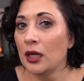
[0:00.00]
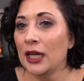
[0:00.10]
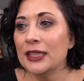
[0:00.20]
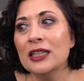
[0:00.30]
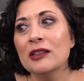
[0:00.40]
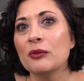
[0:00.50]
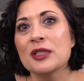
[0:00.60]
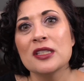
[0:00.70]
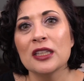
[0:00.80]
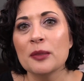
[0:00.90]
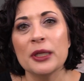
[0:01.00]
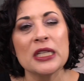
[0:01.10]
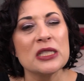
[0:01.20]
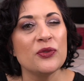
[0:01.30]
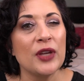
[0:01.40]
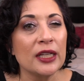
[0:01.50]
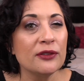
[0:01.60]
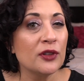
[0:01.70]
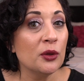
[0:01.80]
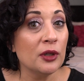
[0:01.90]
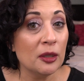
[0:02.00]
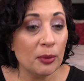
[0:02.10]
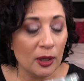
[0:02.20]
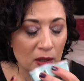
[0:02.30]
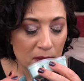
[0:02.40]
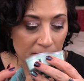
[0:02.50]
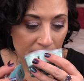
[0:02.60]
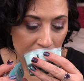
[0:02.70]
Was not the biggest fan of coconut palm,